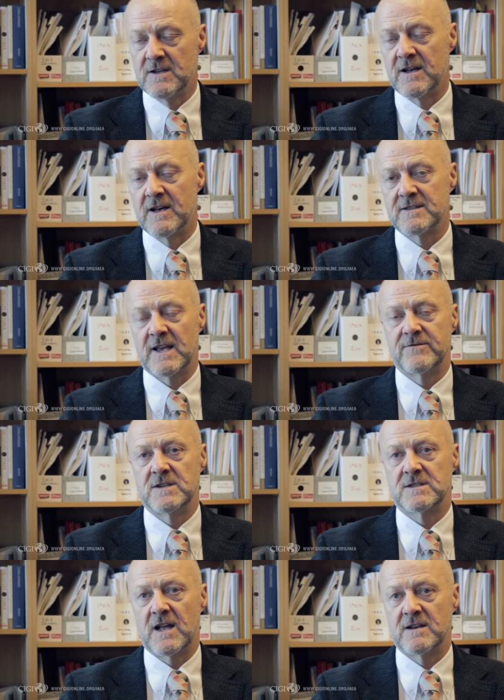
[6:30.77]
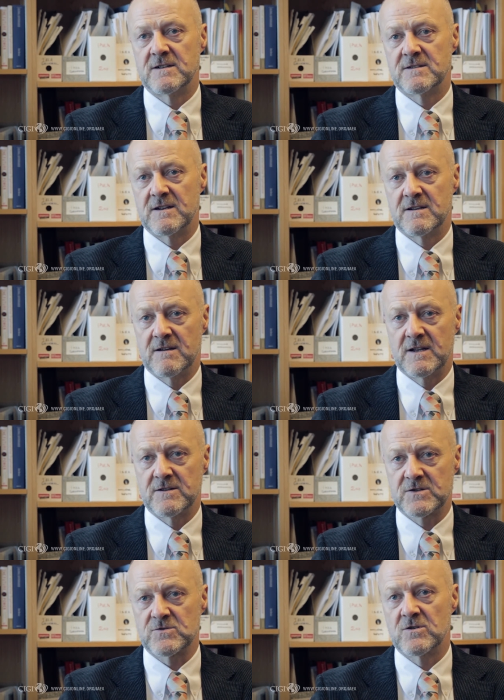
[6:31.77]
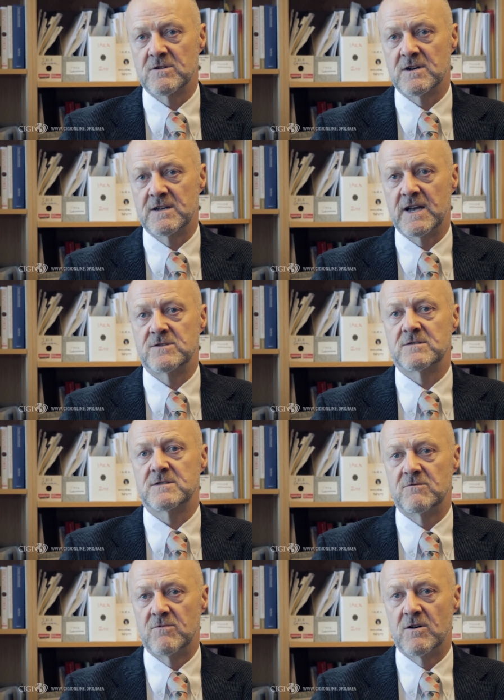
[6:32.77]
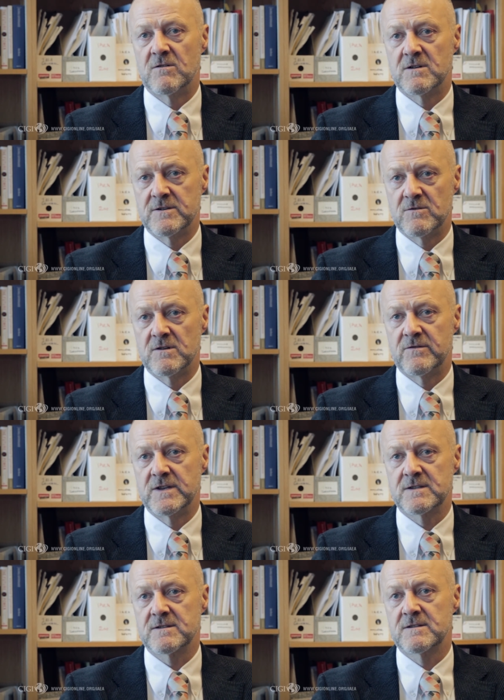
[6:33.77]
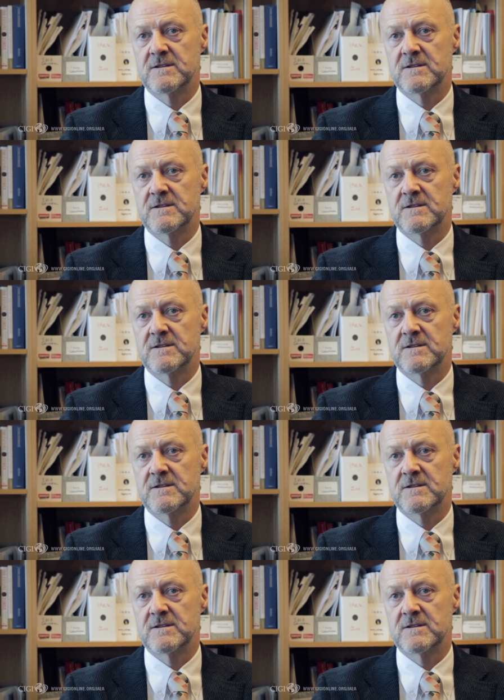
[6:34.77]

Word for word: uh, safety standards and a, and a stronger agency role in all of this.